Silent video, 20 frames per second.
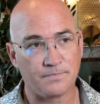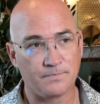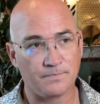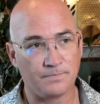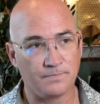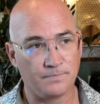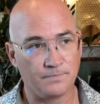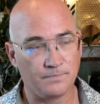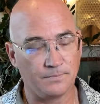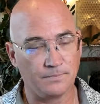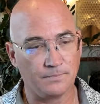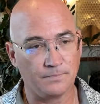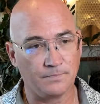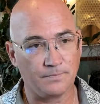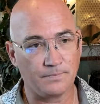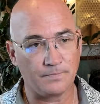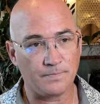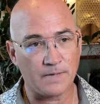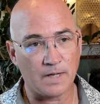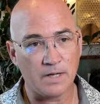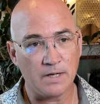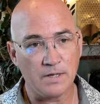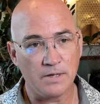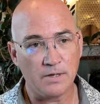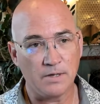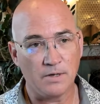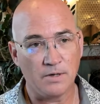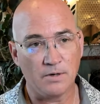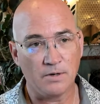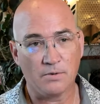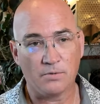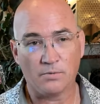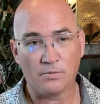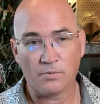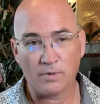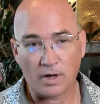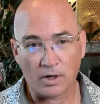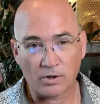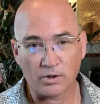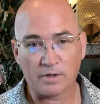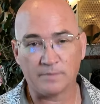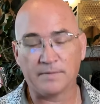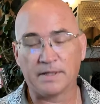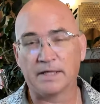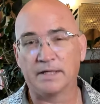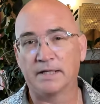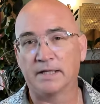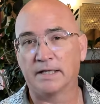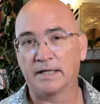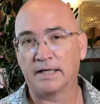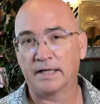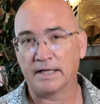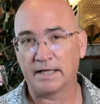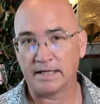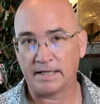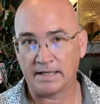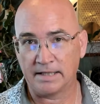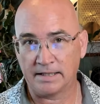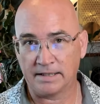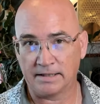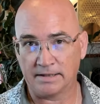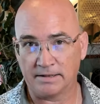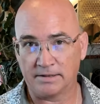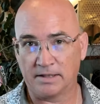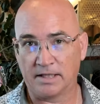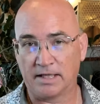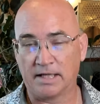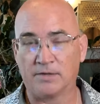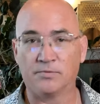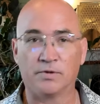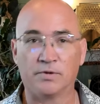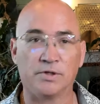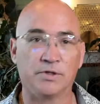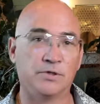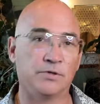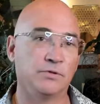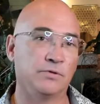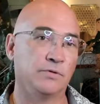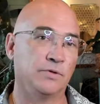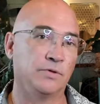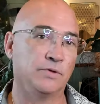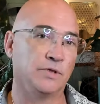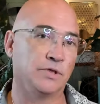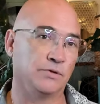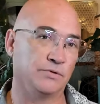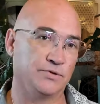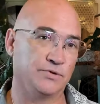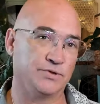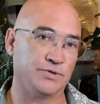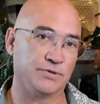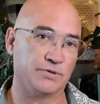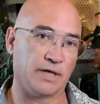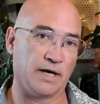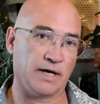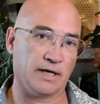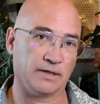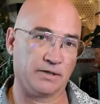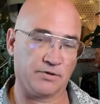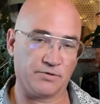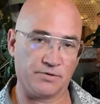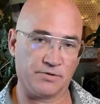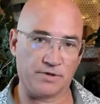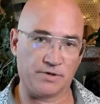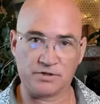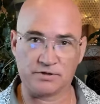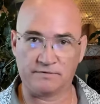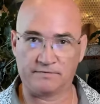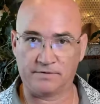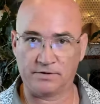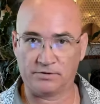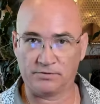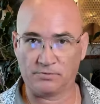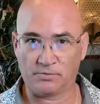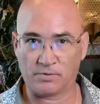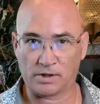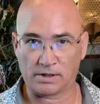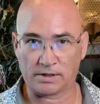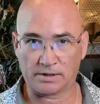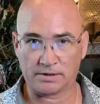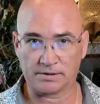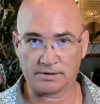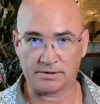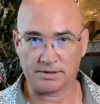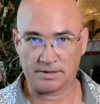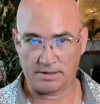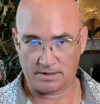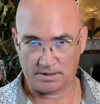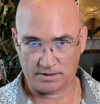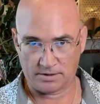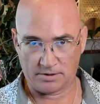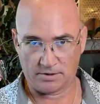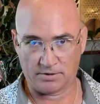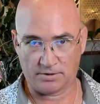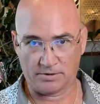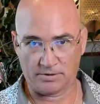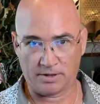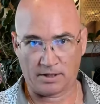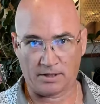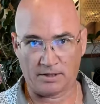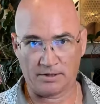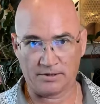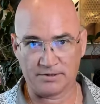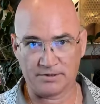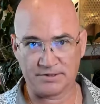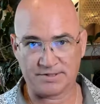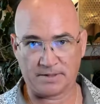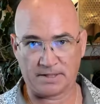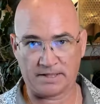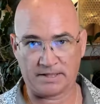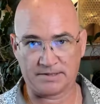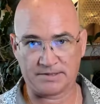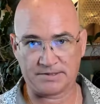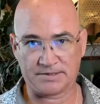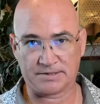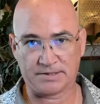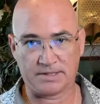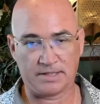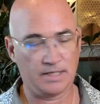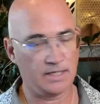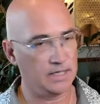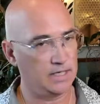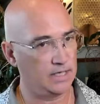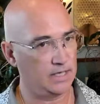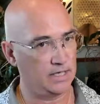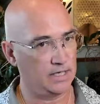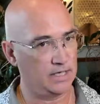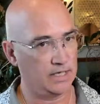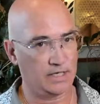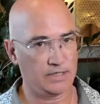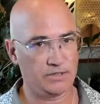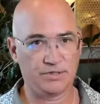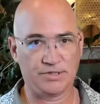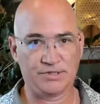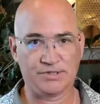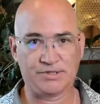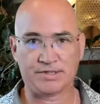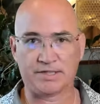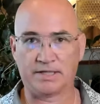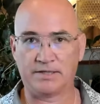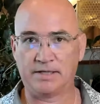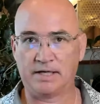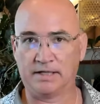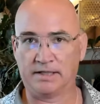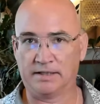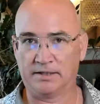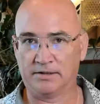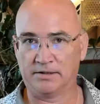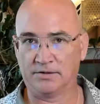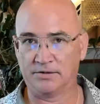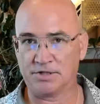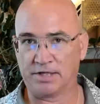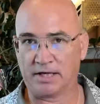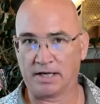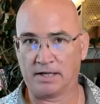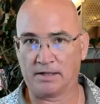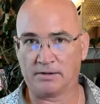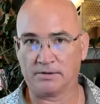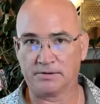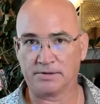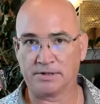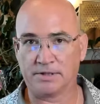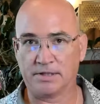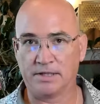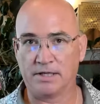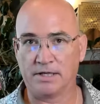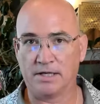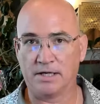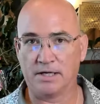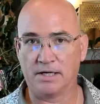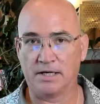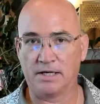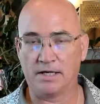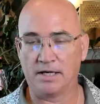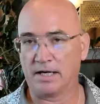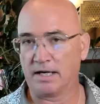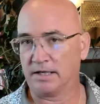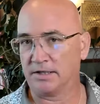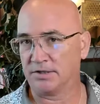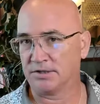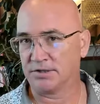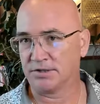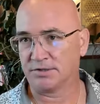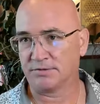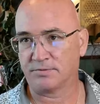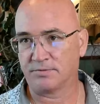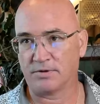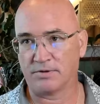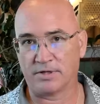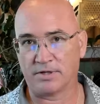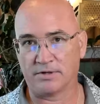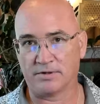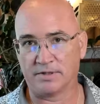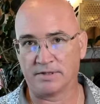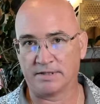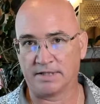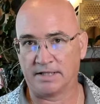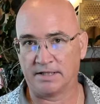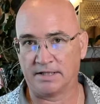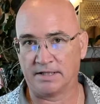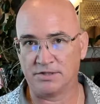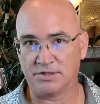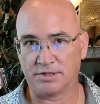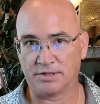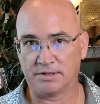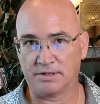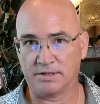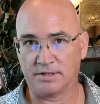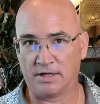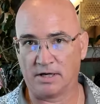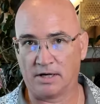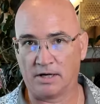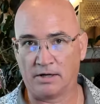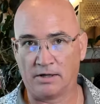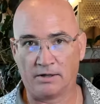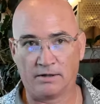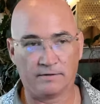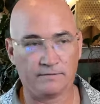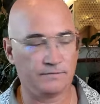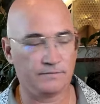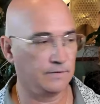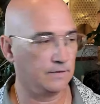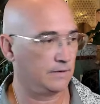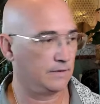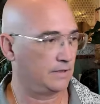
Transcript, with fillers: hmm, welcoming it in. And when you use that creation field wand, you're in the heart space and you just send that energy out. And it's just with your intention of